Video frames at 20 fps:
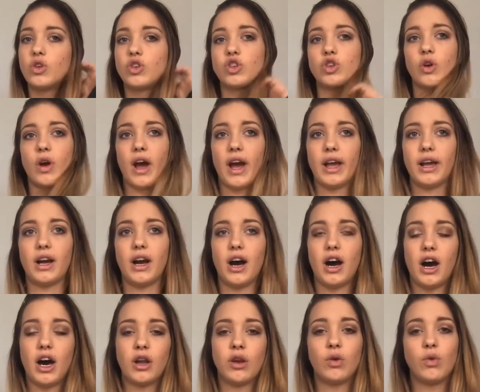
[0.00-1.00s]
trying
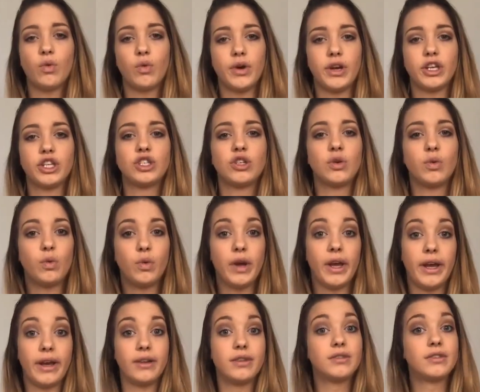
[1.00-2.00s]
on Wish
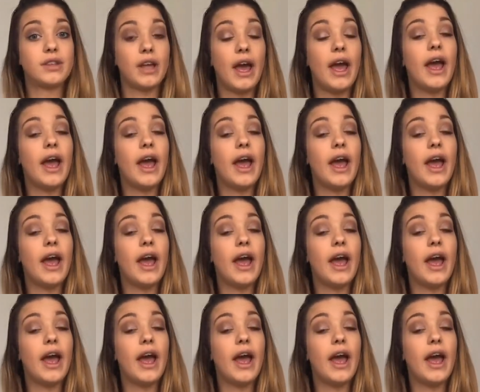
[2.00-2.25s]
wigs.